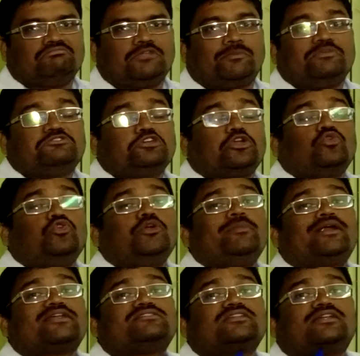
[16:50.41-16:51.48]
That means the
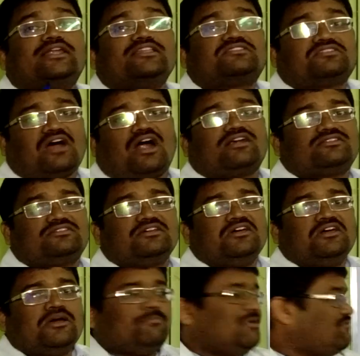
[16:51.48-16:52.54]
rudimentary signaling starts
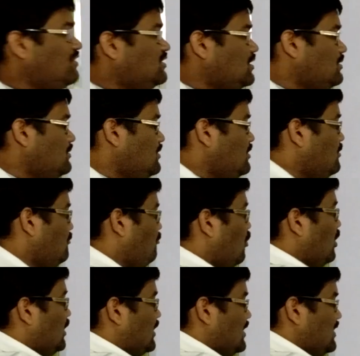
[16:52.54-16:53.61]
between the
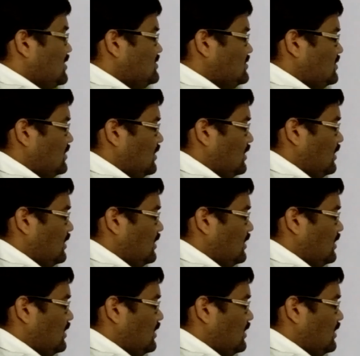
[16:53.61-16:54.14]
follicles